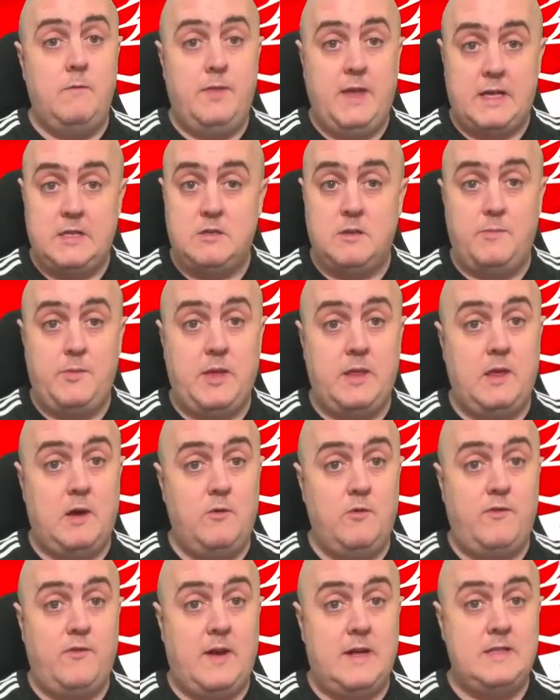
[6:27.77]
That's up to
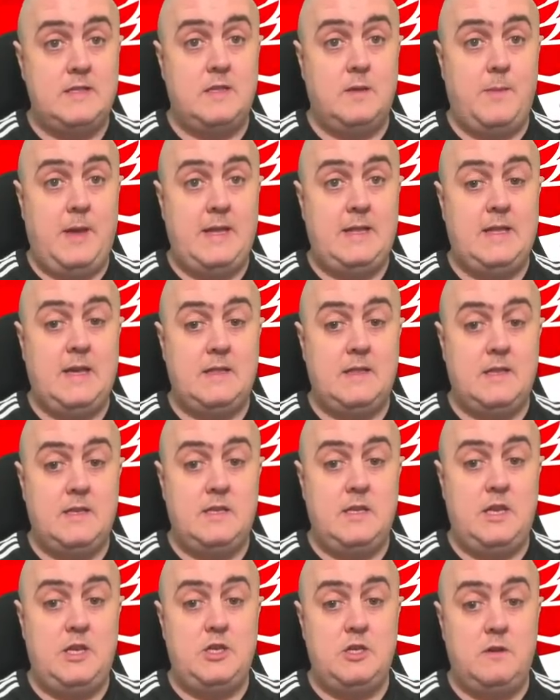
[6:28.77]
those fans to make that
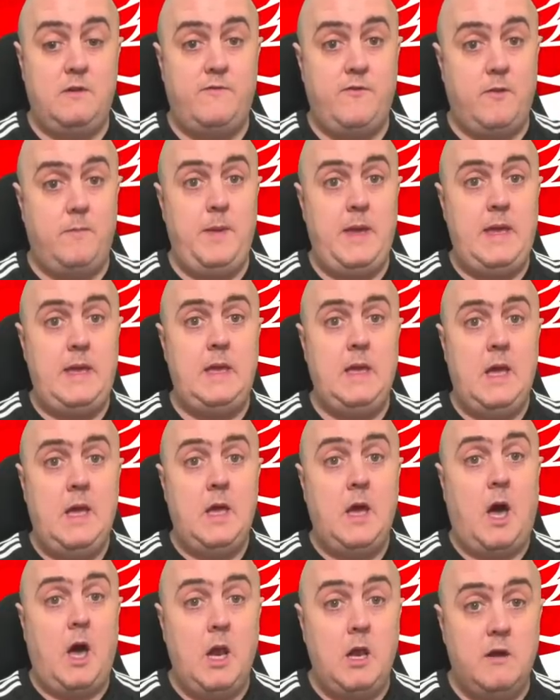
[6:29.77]
decision. For me,
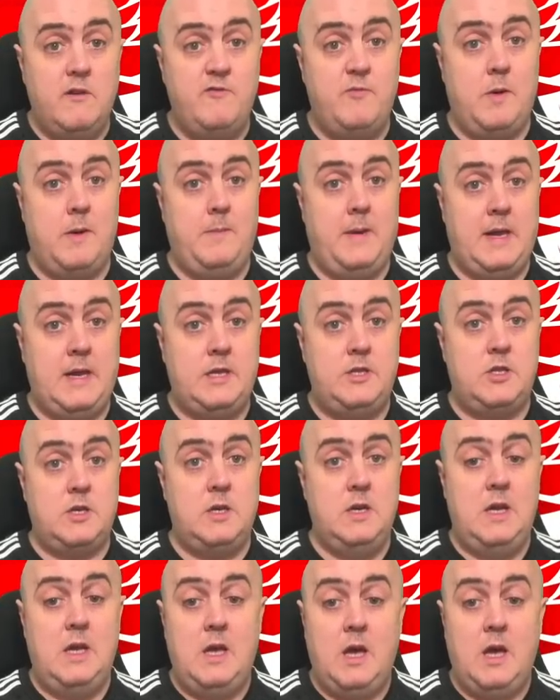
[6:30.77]
I love my manager.